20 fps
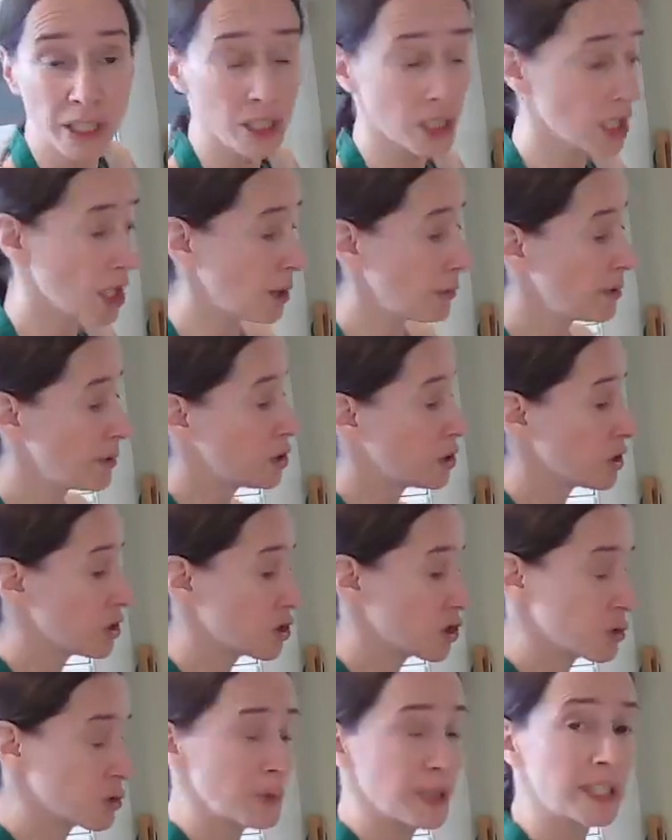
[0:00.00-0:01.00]
in your cupboard. You
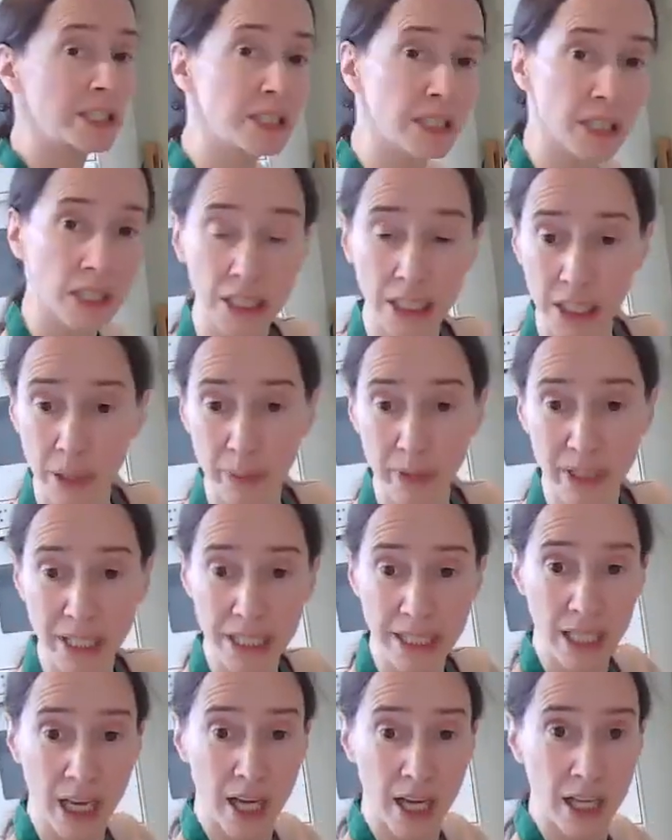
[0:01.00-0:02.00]
could sprinkle a little bit
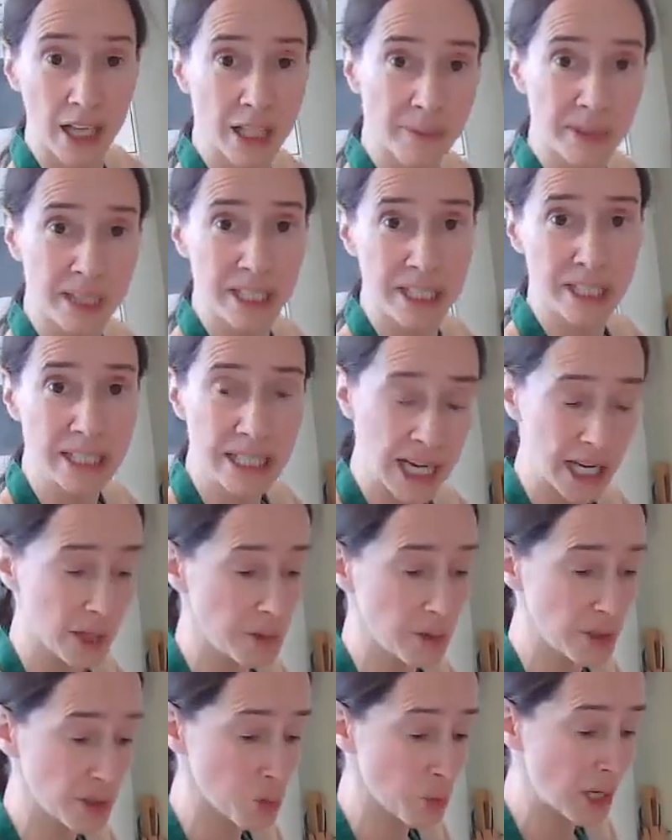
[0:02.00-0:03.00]
of thyme in
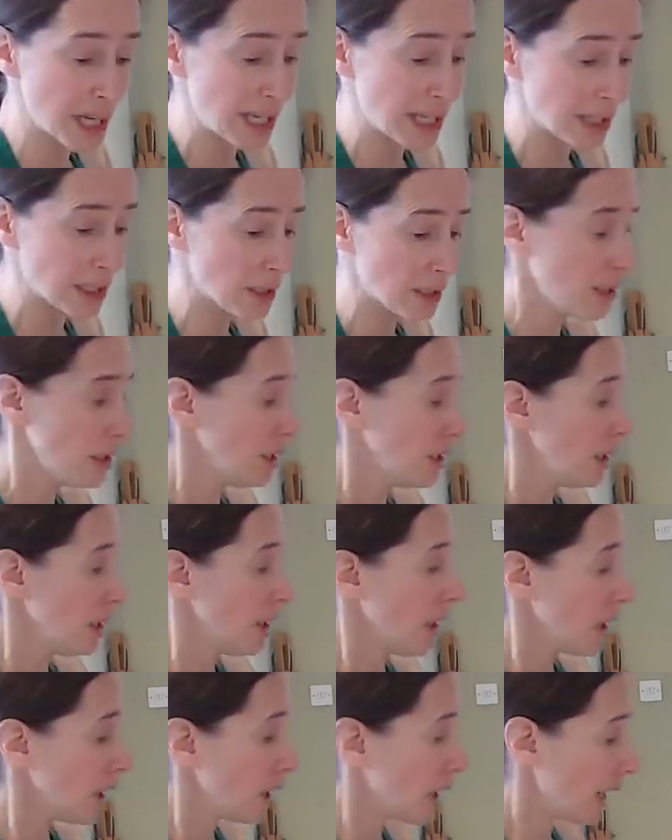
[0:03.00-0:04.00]
now as well.
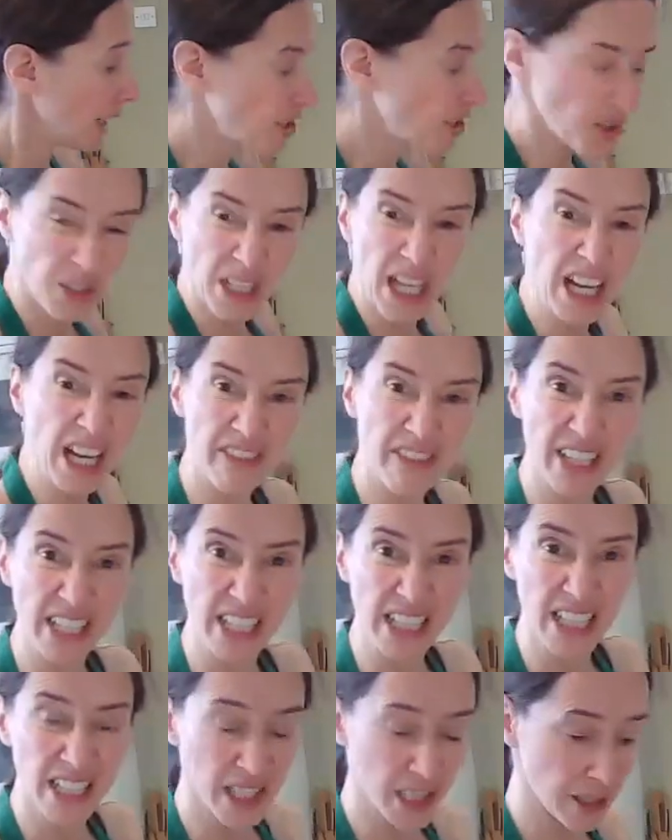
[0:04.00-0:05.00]
I don't have any
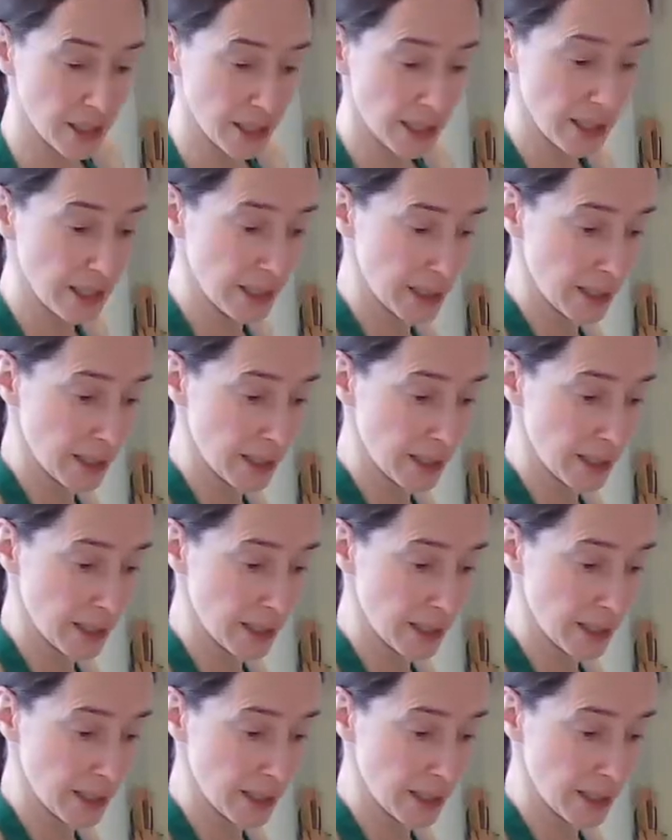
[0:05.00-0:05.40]
here,